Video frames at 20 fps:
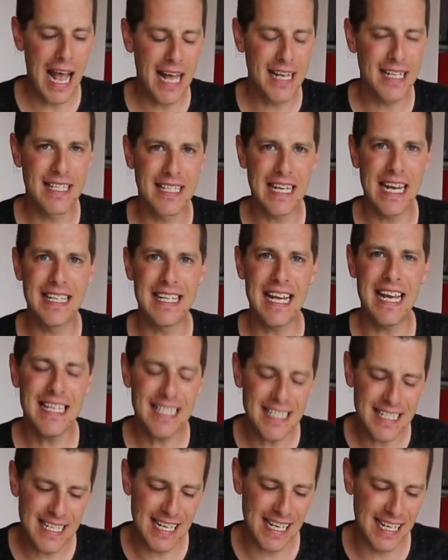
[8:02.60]
And it
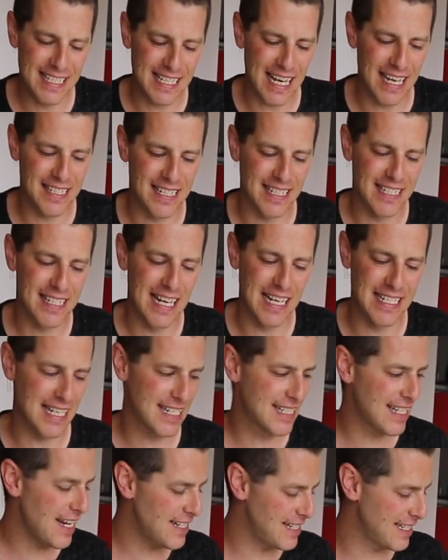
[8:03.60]
isn't an excited state.
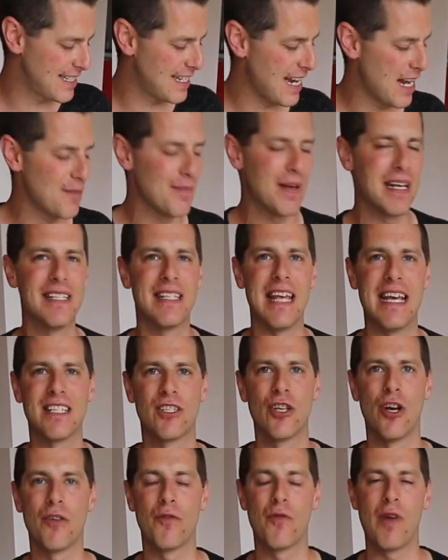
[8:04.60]
Excited state means there's
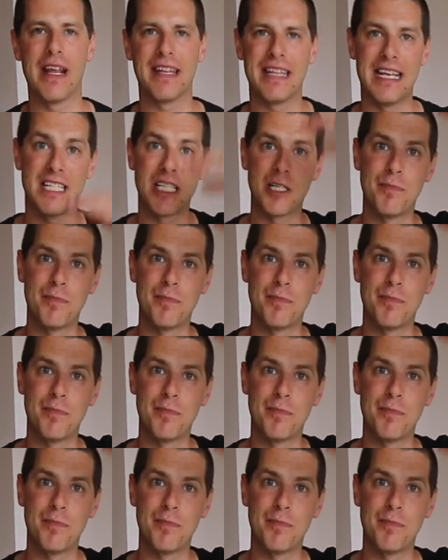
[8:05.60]
sort of like there's